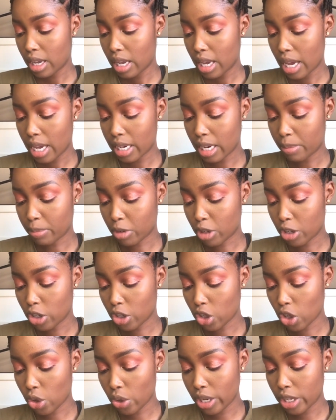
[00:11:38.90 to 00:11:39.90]
and I'm gonna
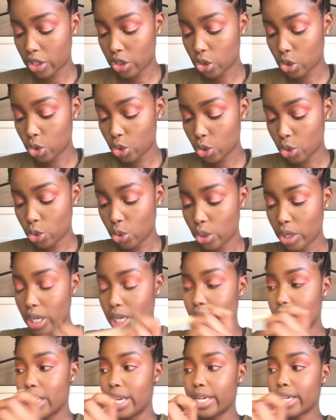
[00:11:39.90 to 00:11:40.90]
go into
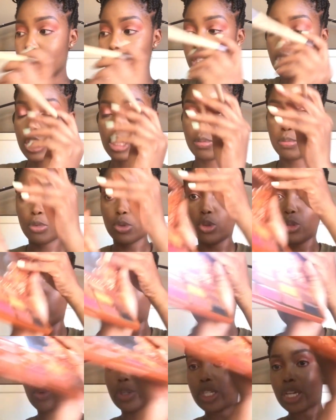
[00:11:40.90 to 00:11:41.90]
Lick the
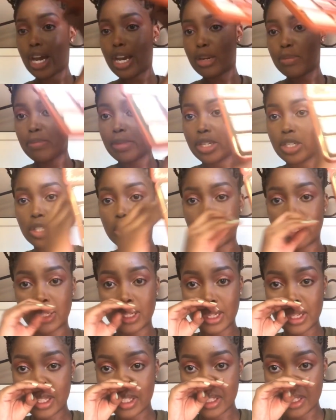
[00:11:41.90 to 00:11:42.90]
Spoon, which I had mentioned
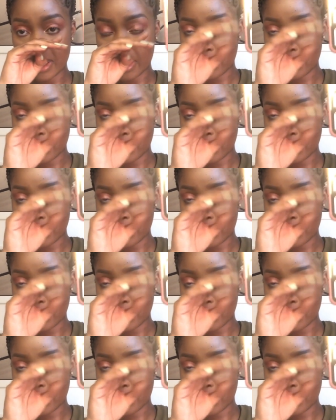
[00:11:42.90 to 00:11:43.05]
is